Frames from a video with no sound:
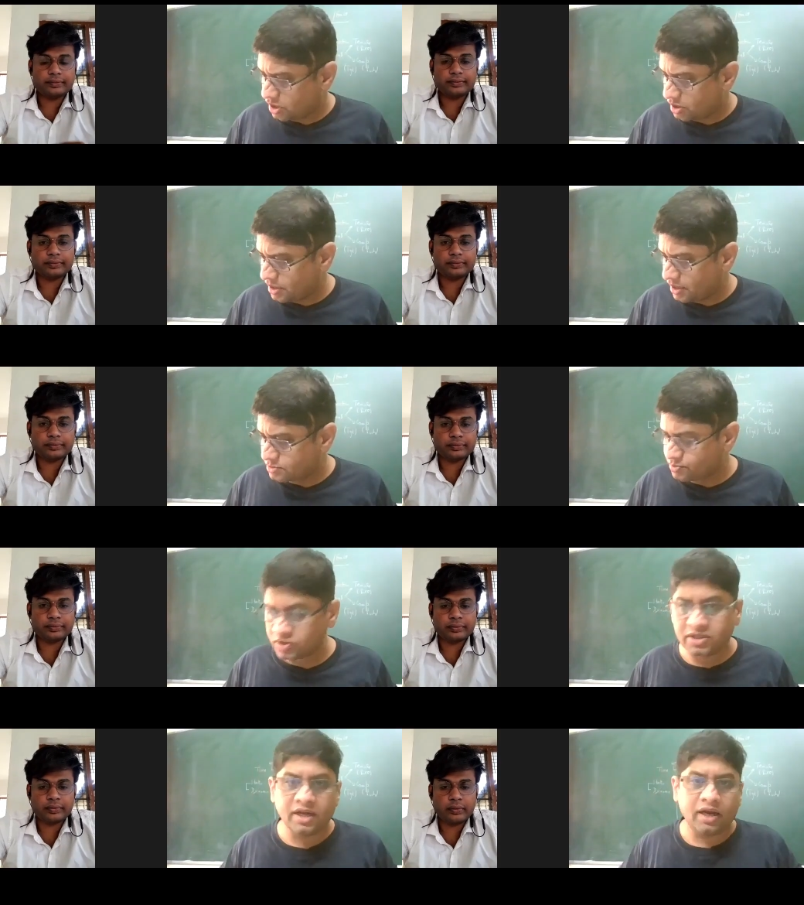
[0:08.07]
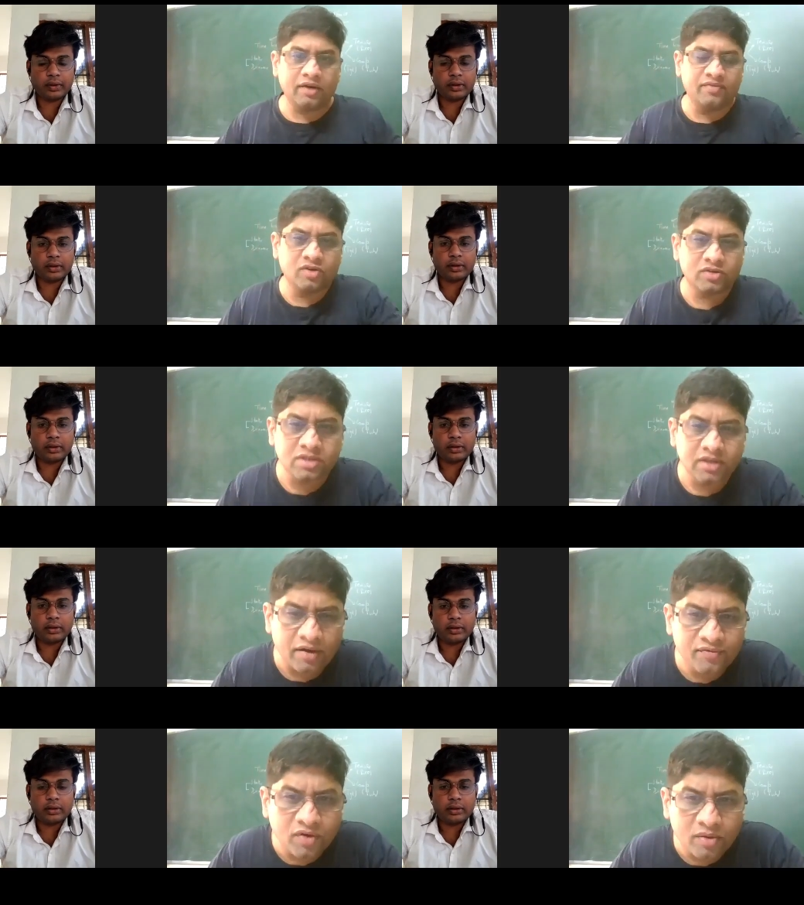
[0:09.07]
Speaker 1: Nirmal, let's proceed ahead with your
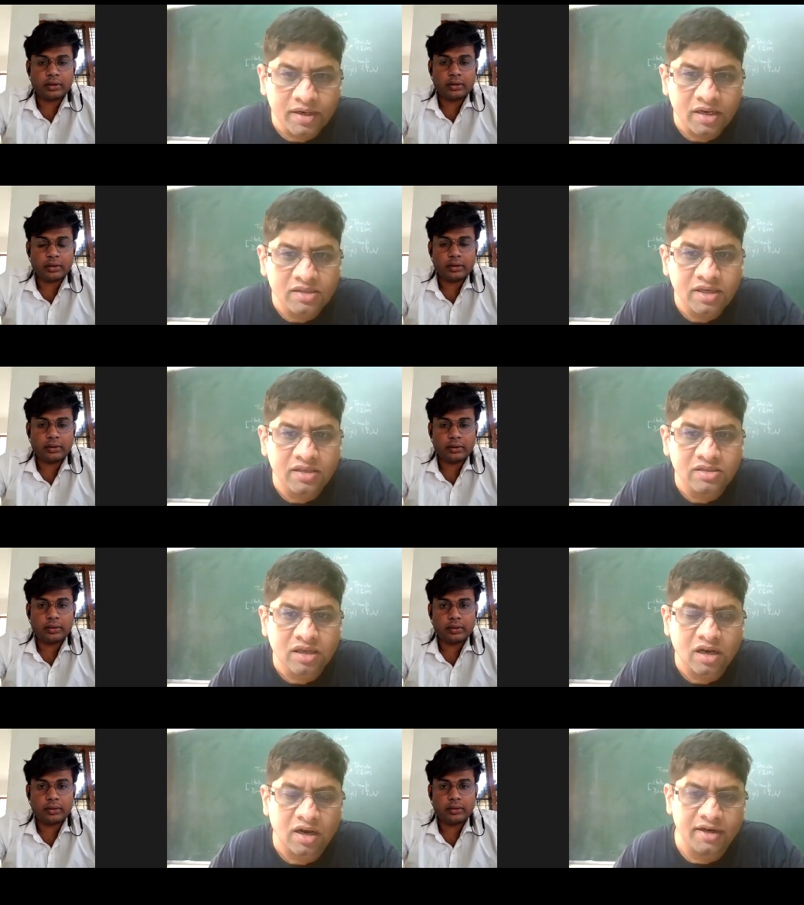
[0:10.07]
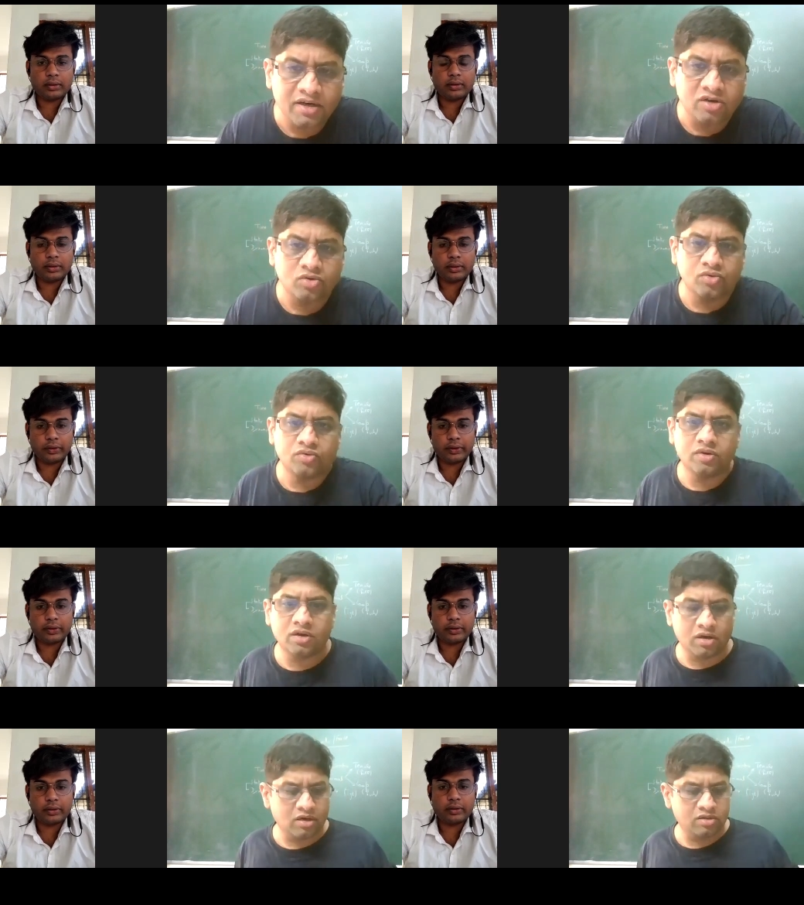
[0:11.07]
SNAP for material science uh, related to
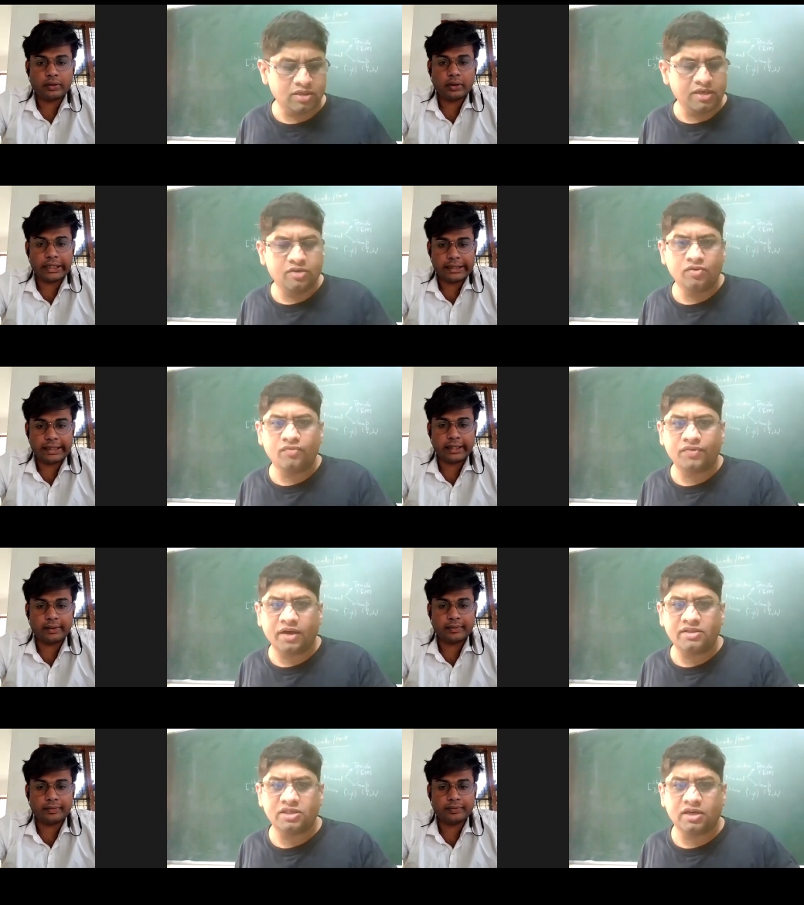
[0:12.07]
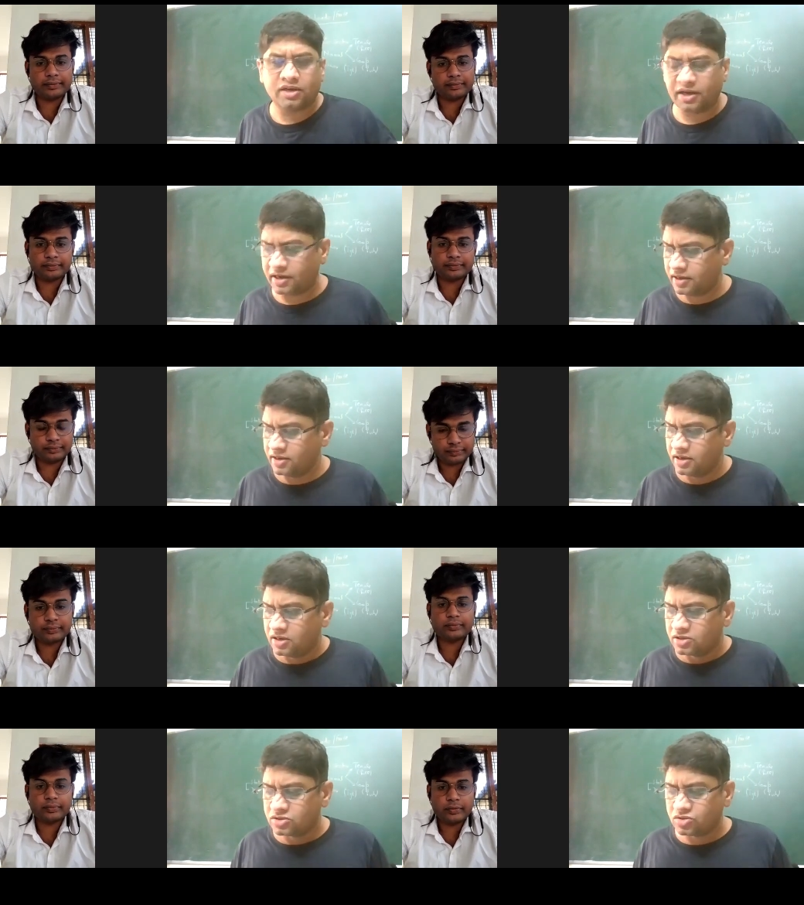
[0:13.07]
uh, the issue of H A L, right?
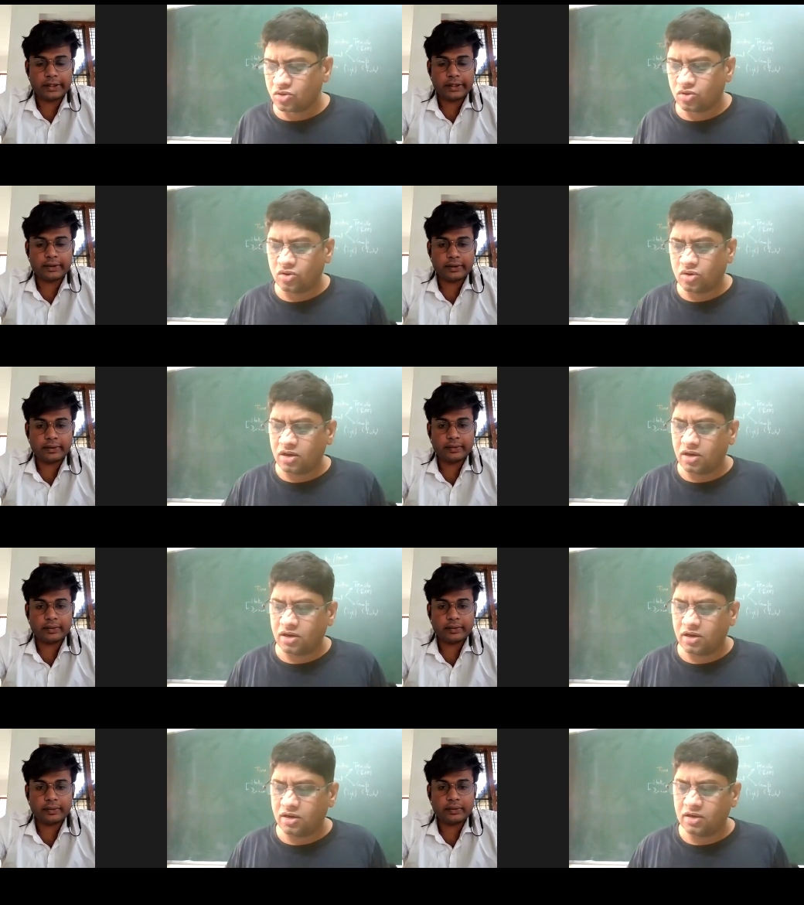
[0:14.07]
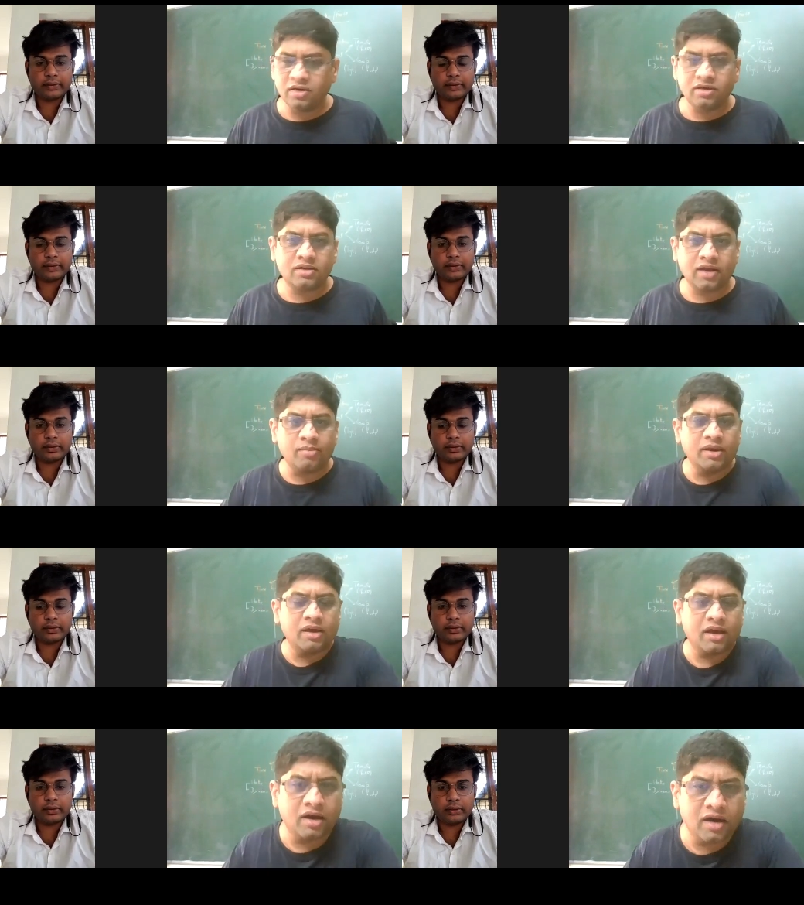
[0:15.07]
So uh, tell me,
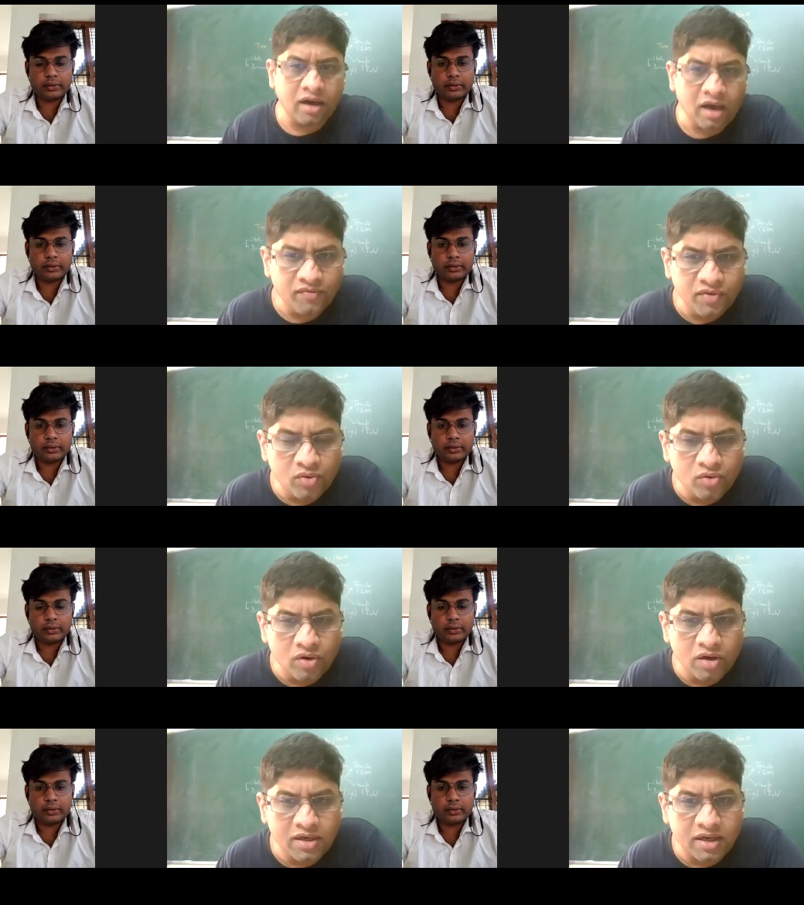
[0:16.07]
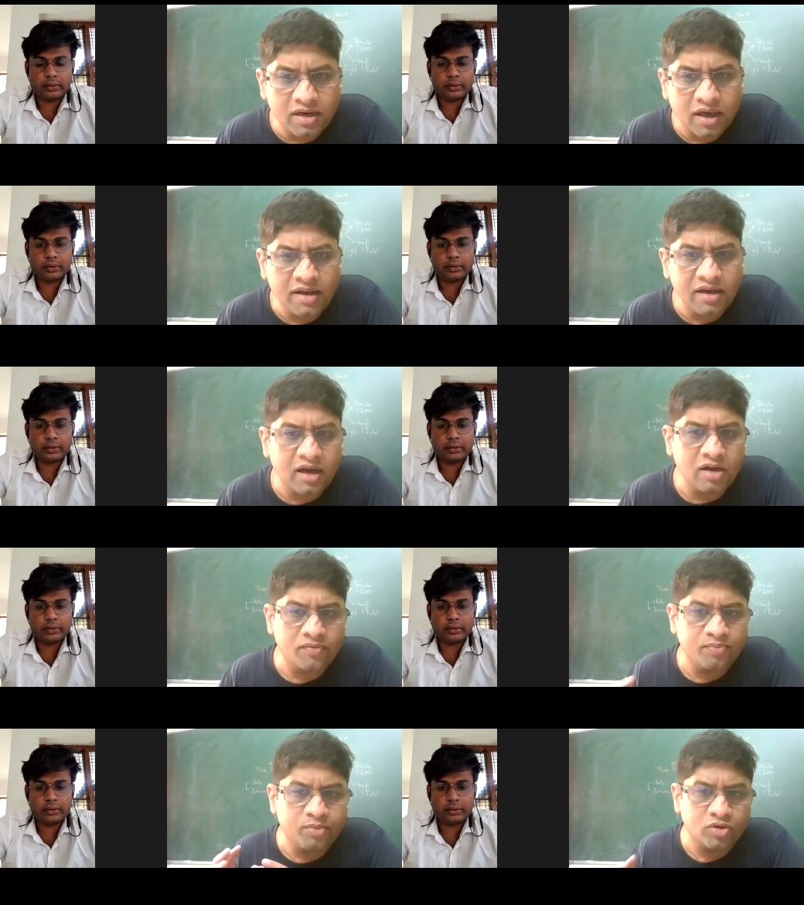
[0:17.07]
uh, have you done any kind
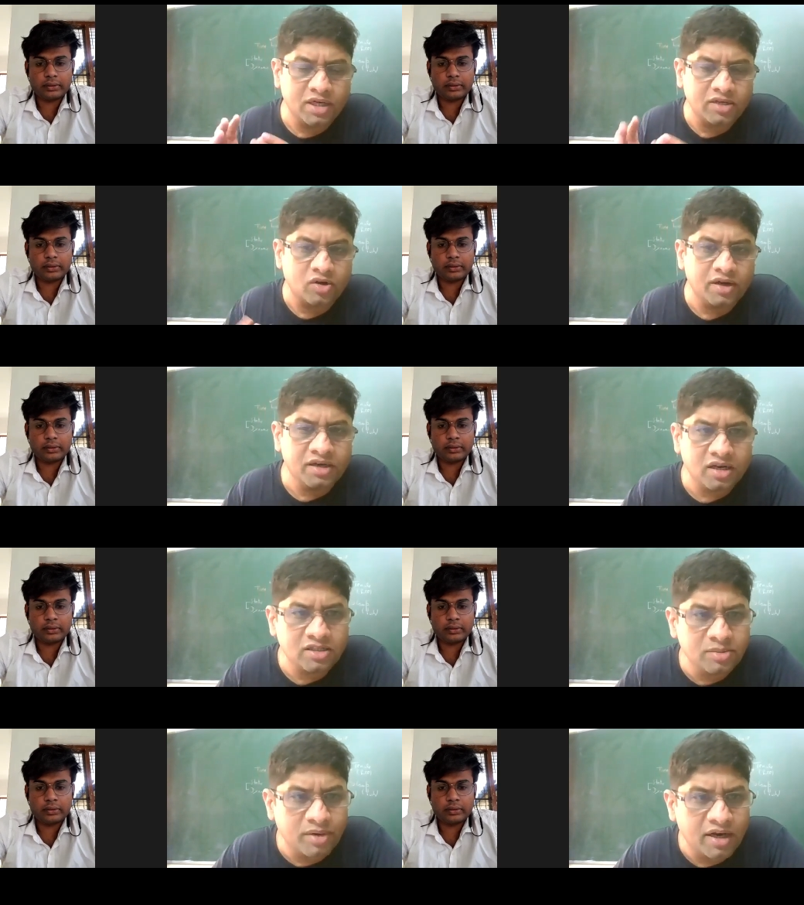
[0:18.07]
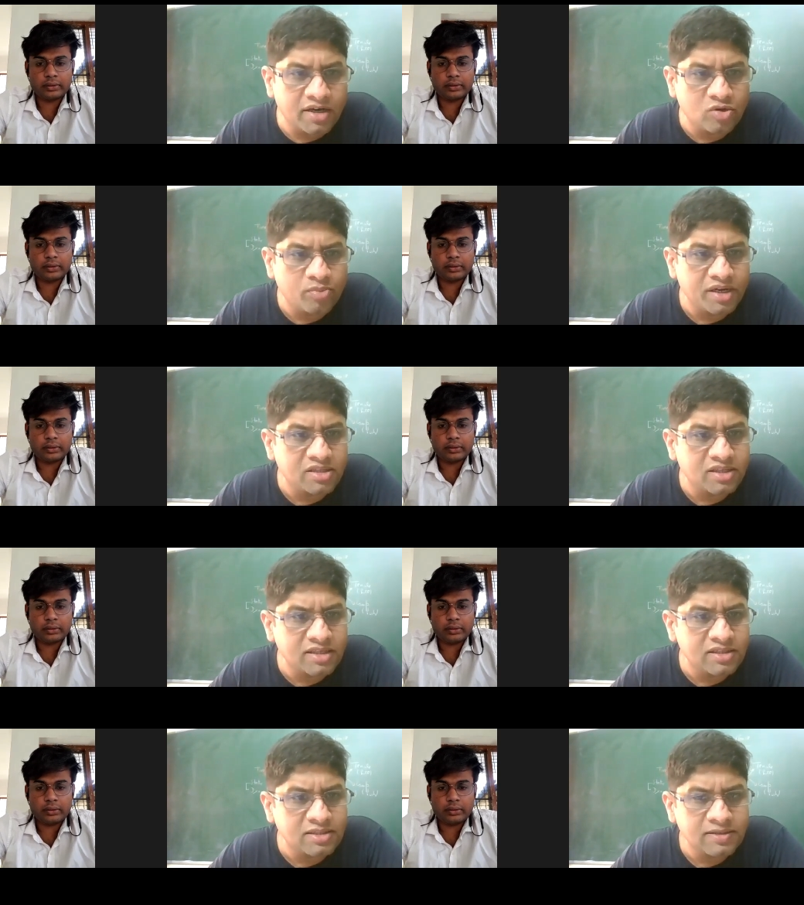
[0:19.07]
of project or internship related to material
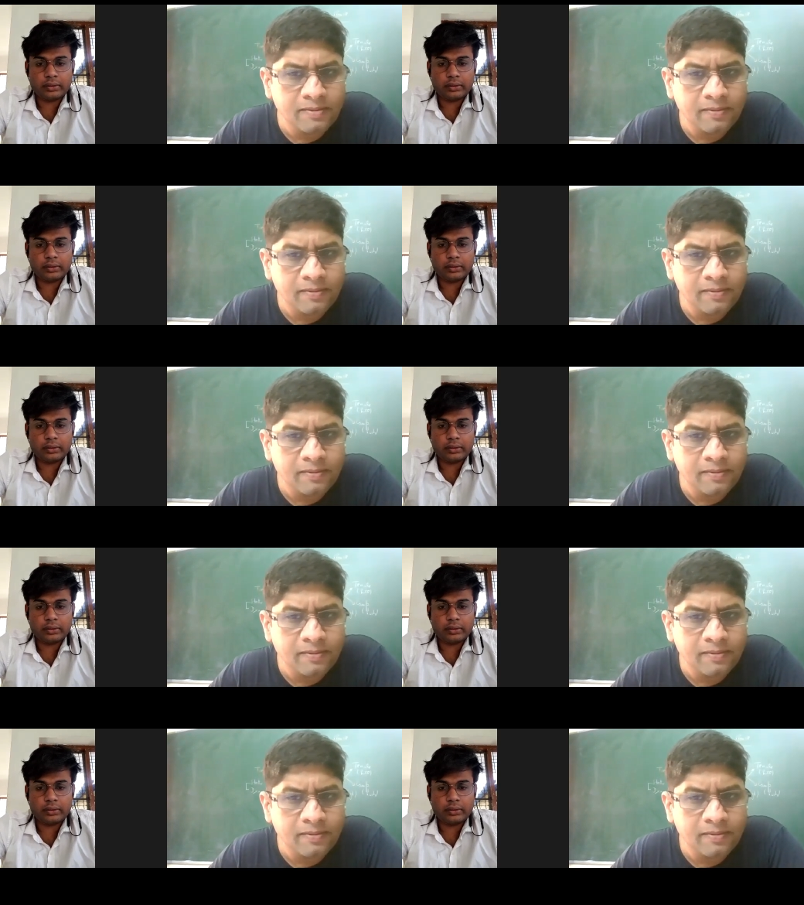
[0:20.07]
science?